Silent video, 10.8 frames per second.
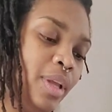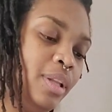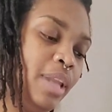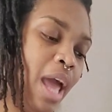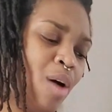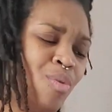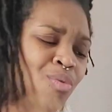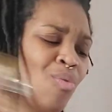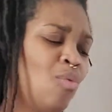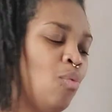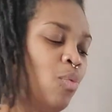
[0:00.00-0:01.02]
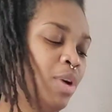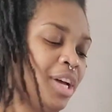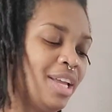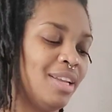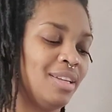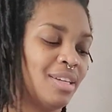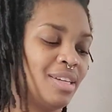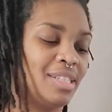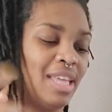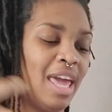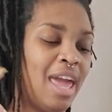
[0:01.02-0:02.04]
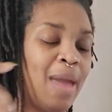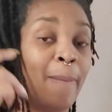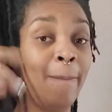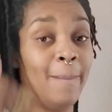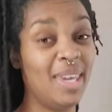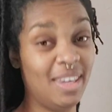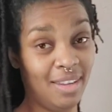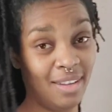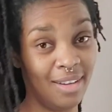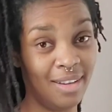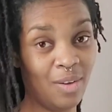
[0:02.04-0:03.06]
Now, what does that mean?